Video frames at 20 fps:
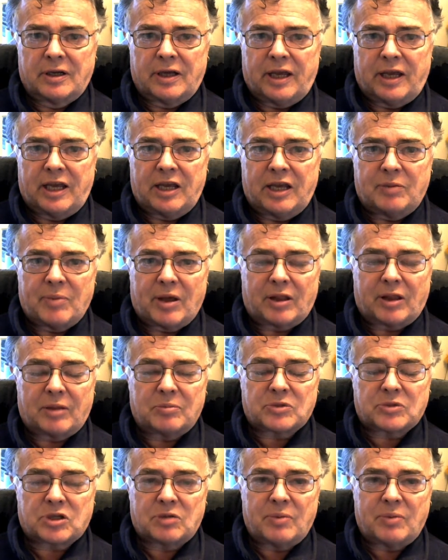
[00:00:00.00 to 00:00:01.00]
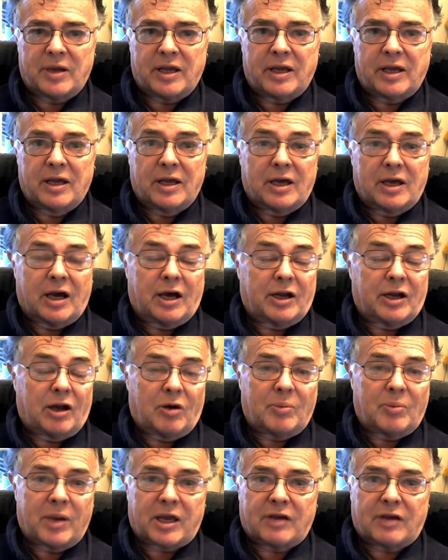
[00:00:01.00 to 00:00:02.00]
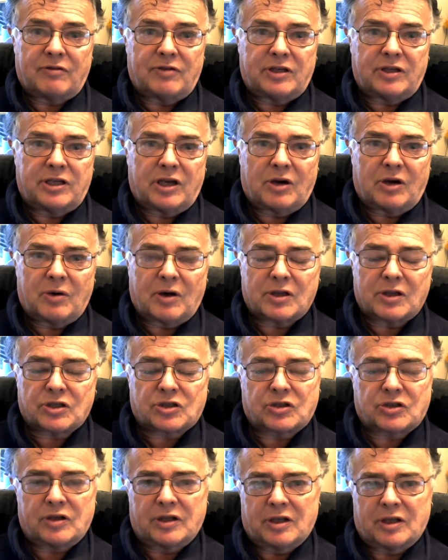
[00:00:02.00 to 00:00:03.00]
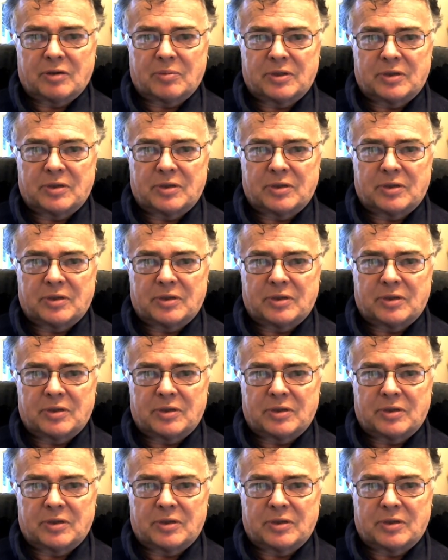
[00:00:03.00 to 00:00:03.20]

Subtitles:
email them to me, and I'll make a video answering them,